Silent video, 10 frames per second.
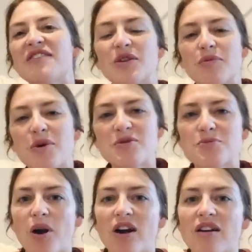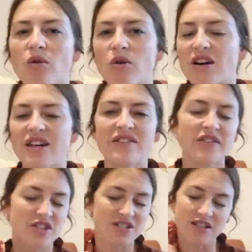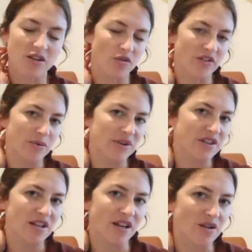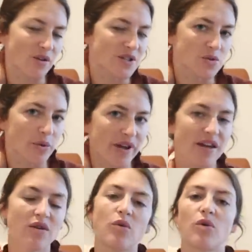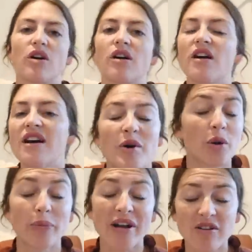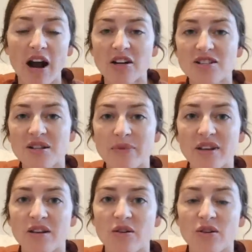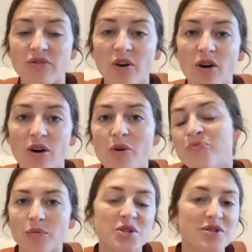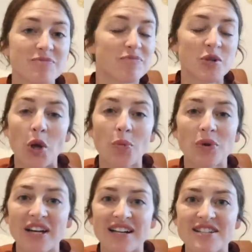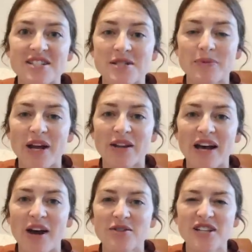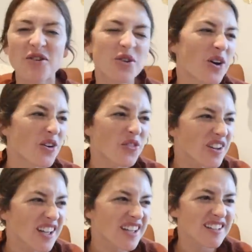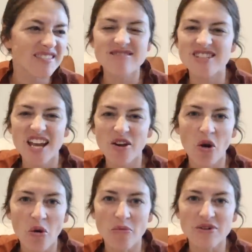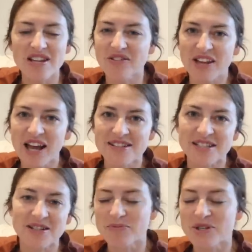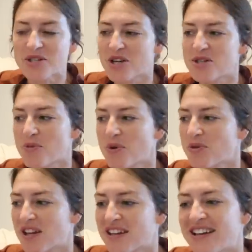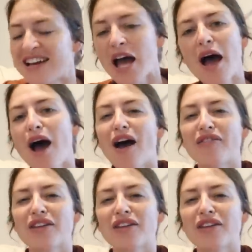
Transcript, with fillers: For the most part, or even if it's just a little family thing like going swimming or on a bike ride or something here in the fall, we'll just, you know, plan it just to be out of the house. I don't know, I don't feel like staying home is that relaxing. Me and Josh both, like, I